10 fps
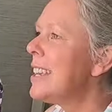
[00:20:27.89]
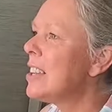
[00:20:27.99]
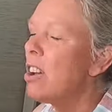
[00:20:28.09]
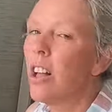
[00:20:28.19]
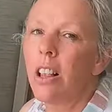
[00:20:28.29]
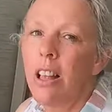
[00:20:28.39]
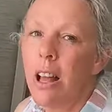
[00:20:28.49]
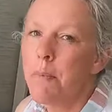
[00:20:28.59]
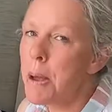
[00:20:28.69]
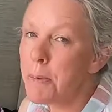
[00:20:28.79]
at all.
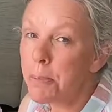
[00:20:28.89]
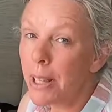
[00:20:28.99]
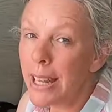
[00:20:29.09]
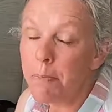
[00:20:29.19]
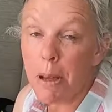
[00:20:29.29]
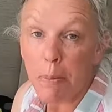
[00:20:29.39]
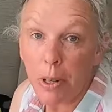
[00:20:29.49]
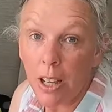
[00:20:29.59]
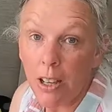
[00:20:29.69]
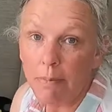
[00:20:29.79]
Paper plate,
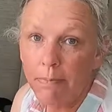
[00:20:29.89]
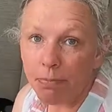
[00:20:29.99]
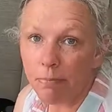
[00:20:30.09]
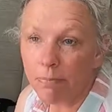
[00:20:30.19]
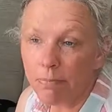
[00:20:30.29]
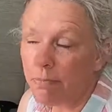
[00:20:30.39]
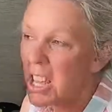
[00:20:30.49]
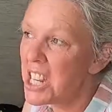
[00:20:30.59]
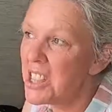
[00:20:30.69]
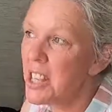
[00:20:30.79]
paper cup,
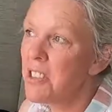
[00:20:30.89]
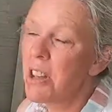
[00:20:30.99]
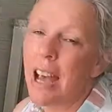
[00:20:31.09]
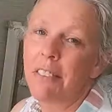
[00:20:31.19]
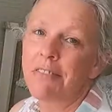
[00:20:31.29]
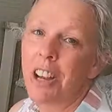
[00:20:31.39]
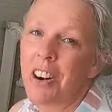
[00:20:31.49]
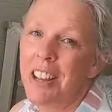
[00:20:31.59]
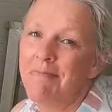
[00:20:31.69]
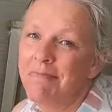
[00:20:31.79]
anything you have.
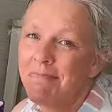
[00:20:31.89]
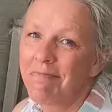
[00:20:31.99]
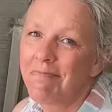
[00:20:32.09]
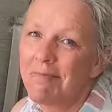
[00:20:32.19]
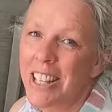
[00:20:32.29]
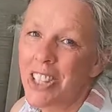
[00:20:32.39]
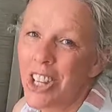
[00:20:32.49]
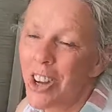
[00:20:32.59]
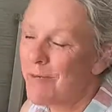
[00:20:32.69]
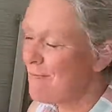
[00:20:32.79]
All right, let's
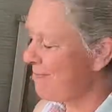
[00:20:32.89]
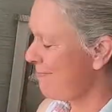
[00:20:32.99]
go.